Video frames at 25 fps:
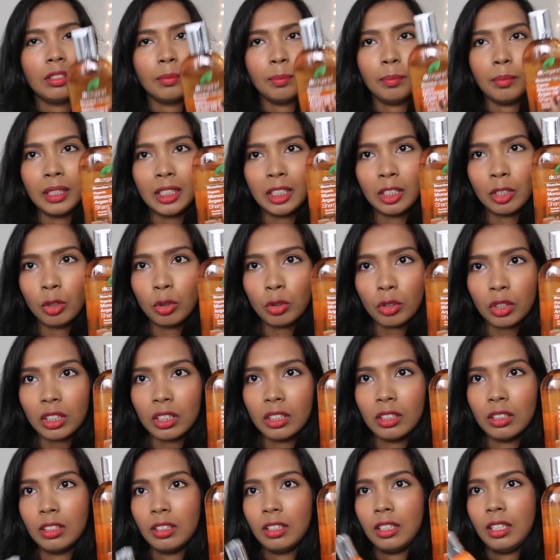mistook
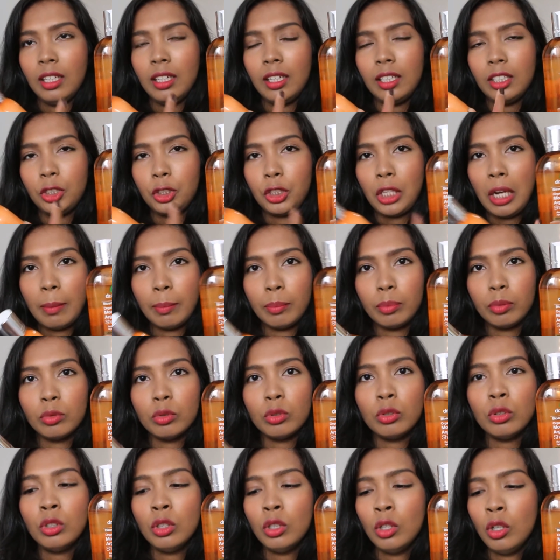the
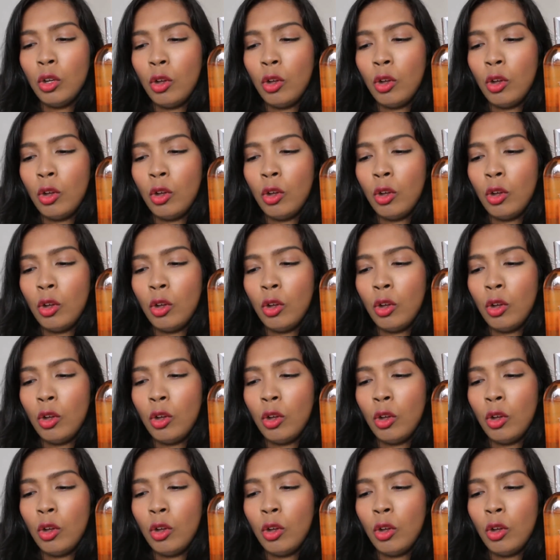shampoo